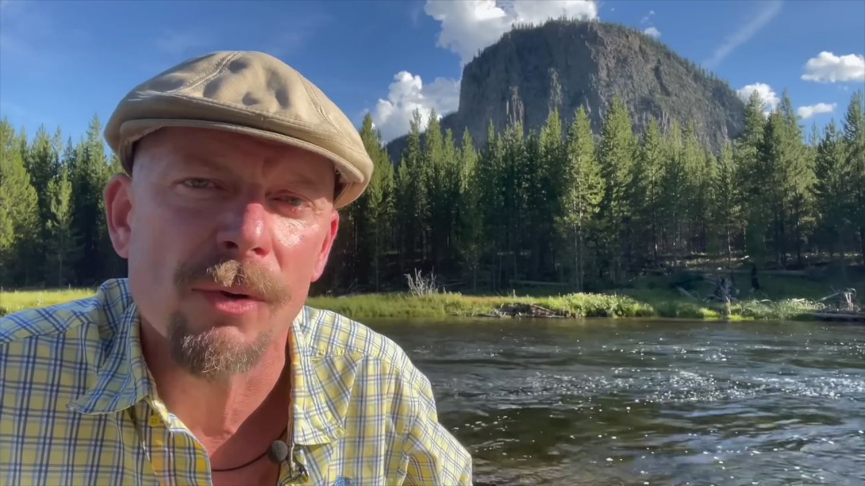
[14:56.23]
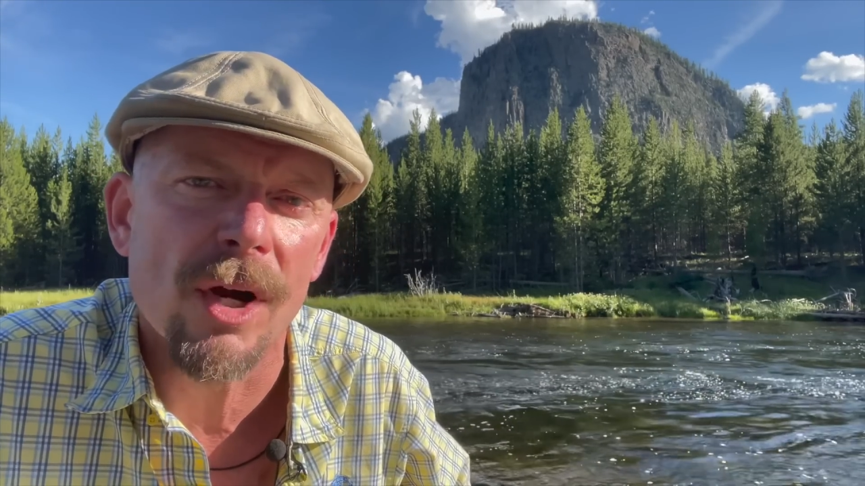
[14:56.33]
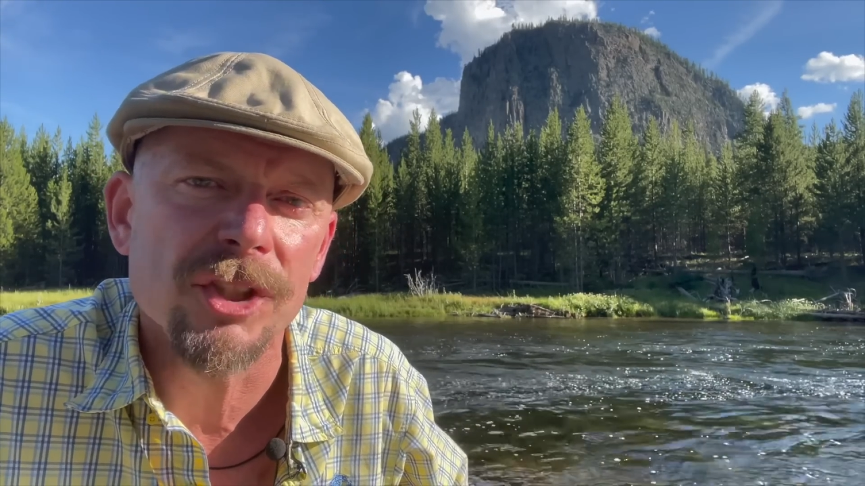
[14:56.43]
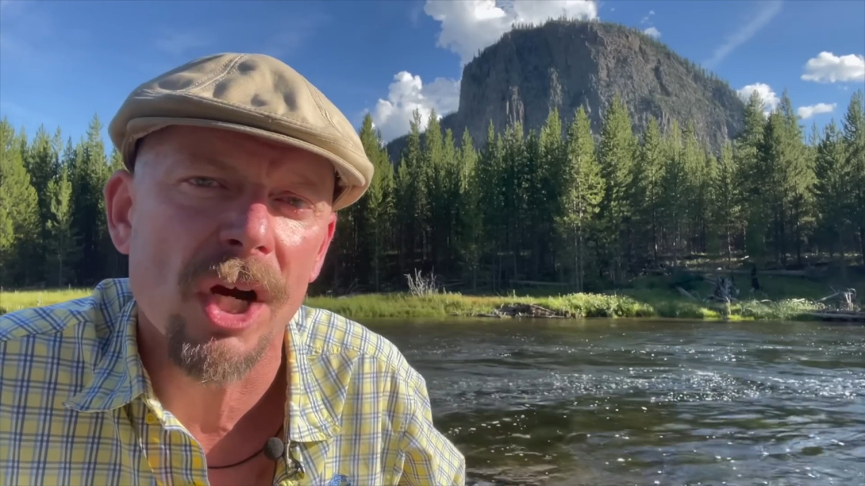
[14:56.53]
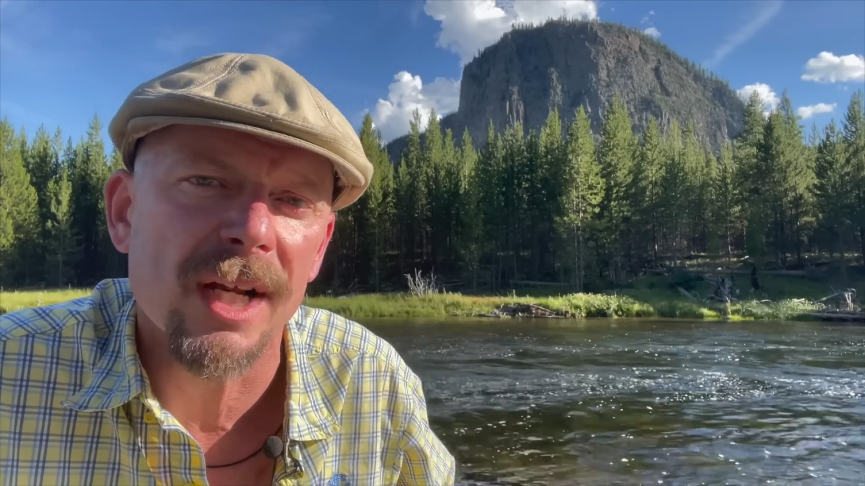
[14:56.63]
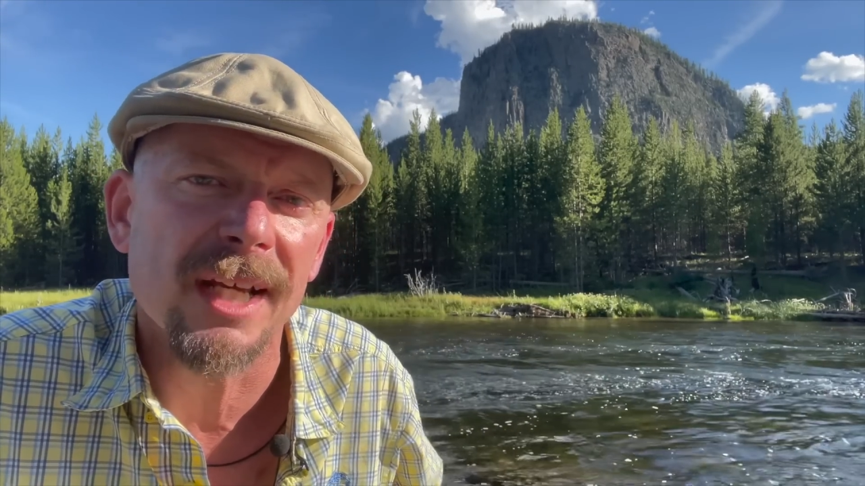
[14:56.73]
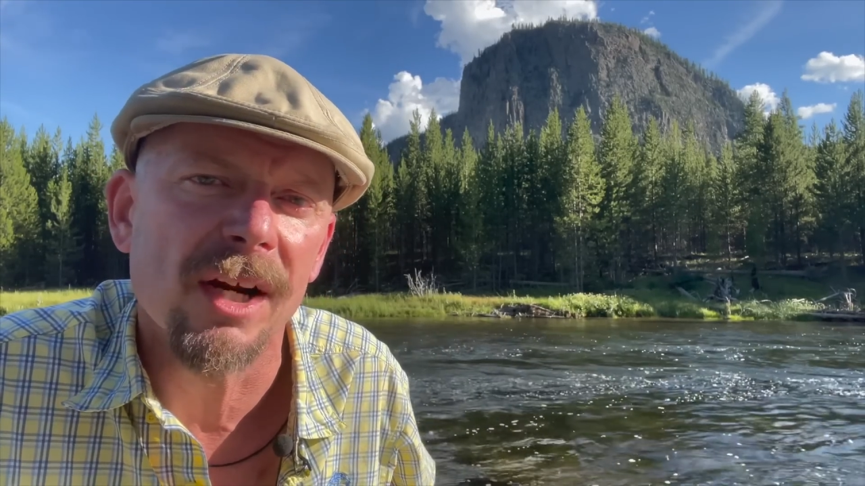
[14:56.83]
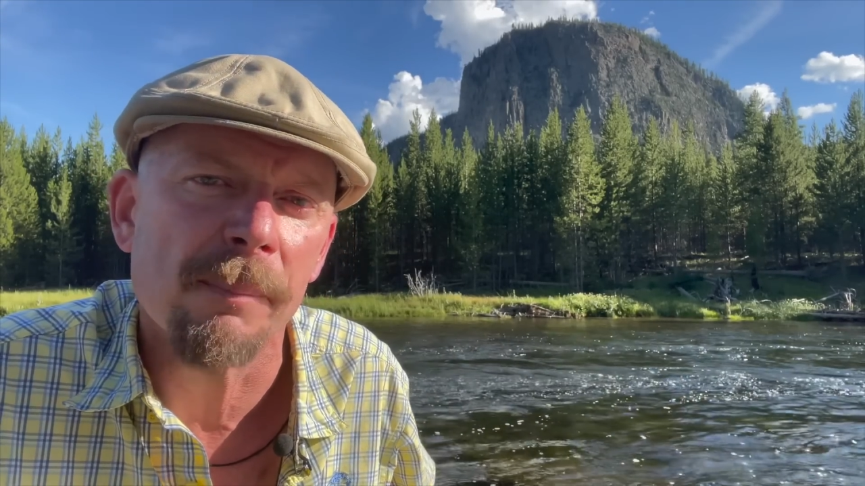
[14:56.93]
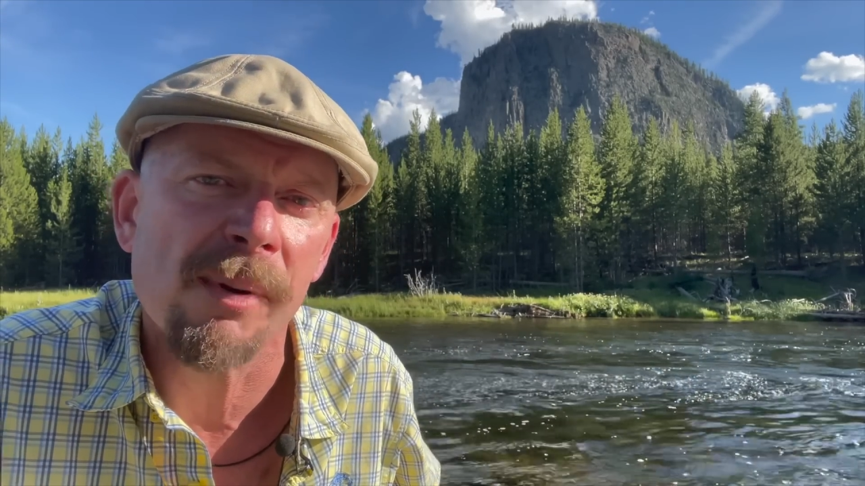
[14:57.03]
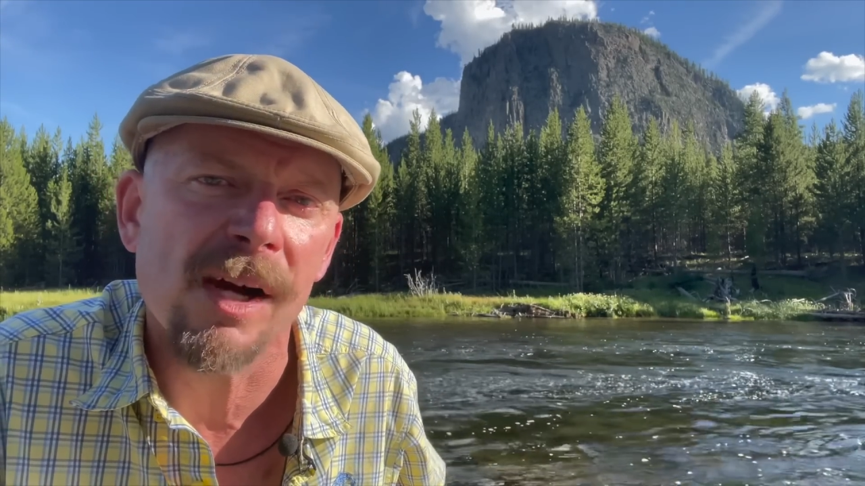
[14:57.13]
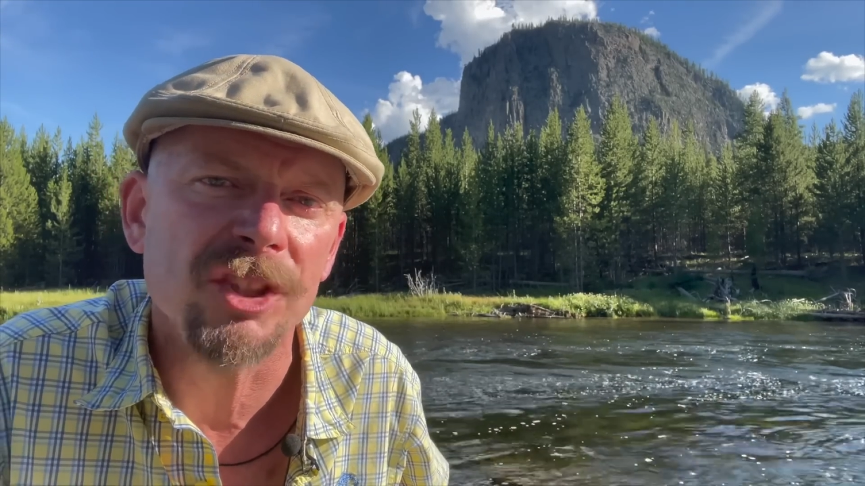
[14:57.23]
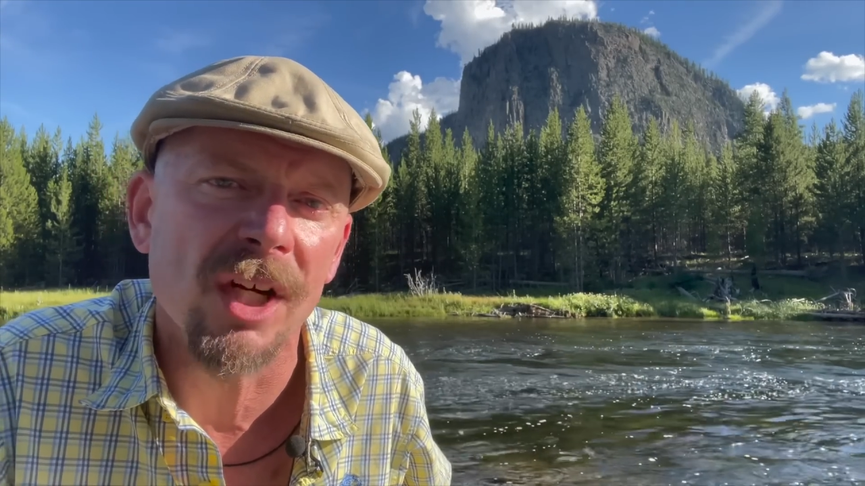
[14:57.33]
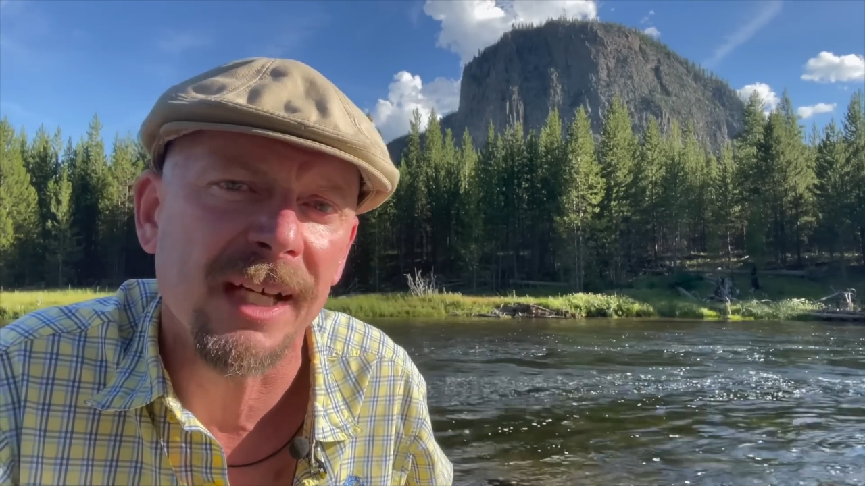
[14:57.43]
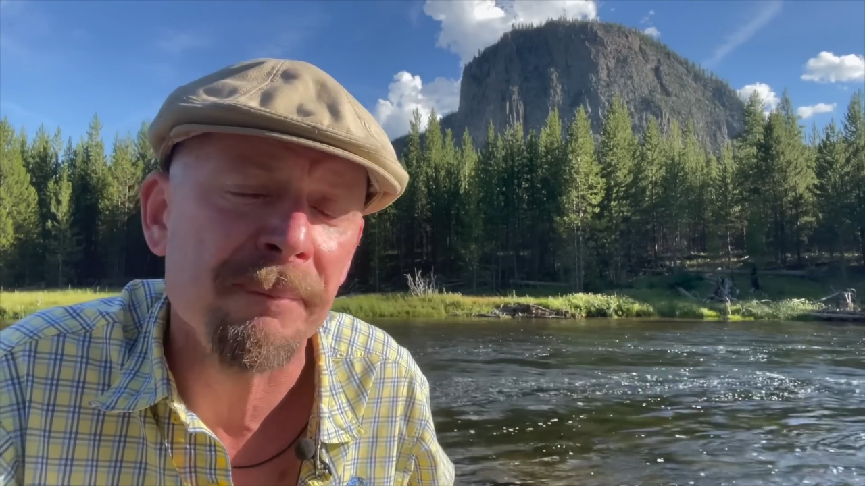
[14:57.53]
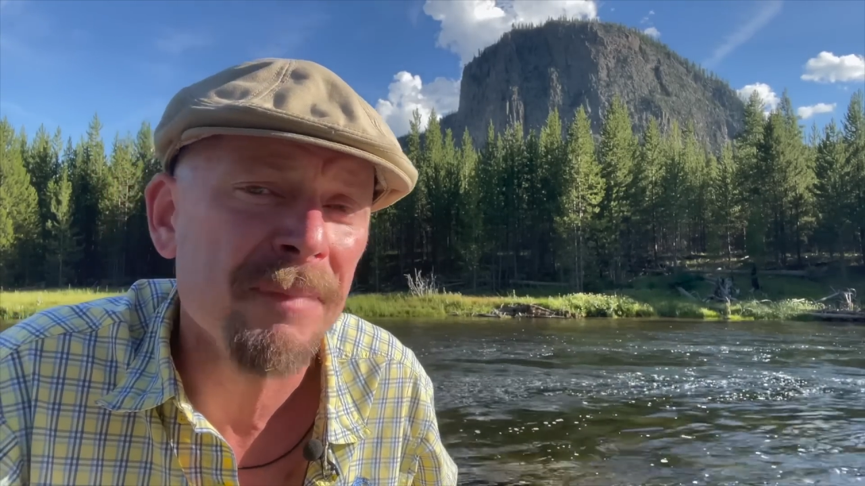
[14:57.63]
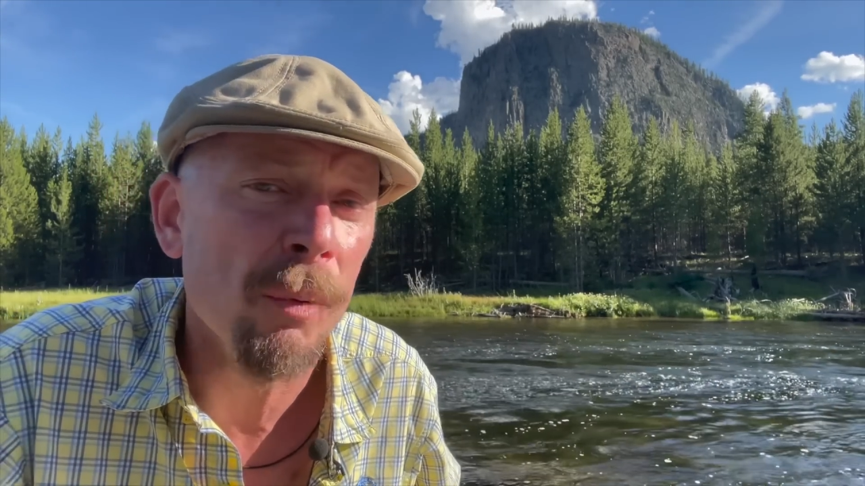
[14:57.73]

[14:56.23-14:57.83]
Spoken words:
our journey here at Park Junkie.